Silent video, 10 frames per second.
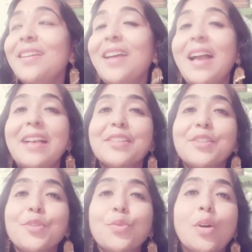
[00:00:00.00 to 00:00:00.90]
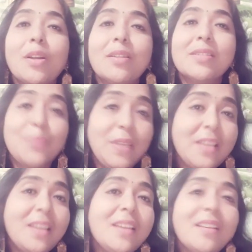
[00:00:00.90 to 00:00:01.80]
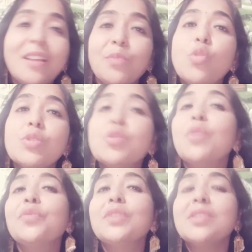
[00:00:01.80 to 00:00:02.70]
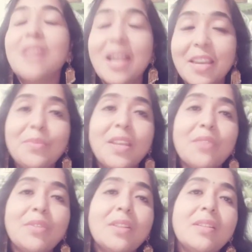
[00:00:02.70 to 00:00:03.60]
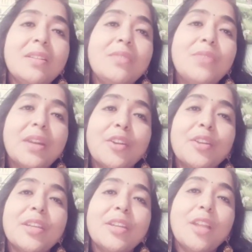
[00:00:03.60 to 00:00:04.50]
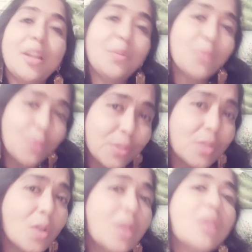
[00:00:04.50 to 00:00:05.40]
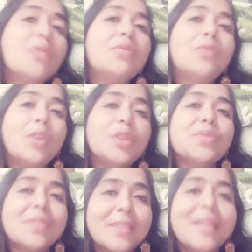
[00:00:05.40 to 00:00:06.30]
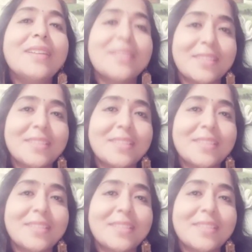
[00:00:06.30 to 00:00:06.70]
as you are speaking, and most of the time they will forgotten almost all of what you said